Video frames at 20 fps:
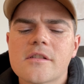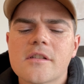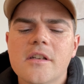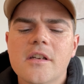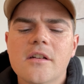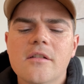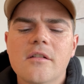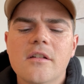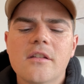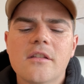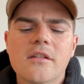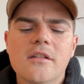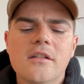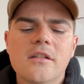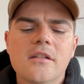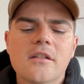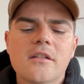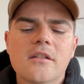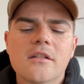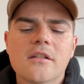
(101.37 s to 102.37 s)
now, I
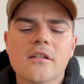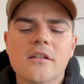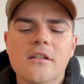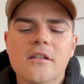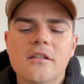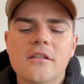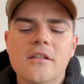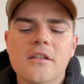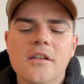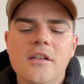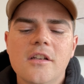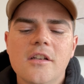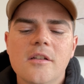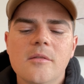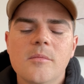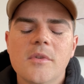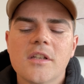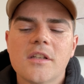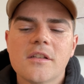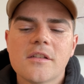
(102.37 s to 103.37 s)
think,
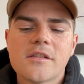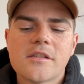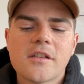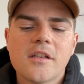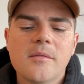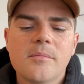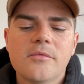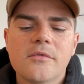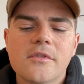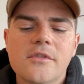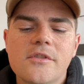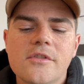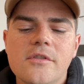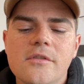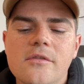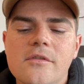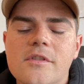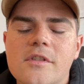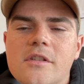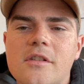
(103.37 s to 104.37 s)
making skateboard
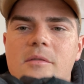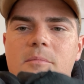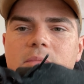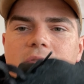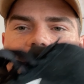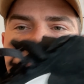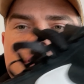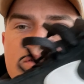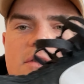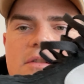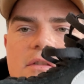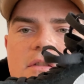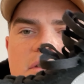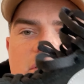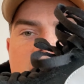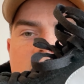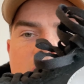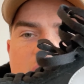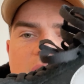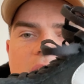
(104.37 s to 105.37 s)
shoes, and the
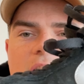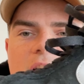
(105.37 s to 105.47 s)
Blazer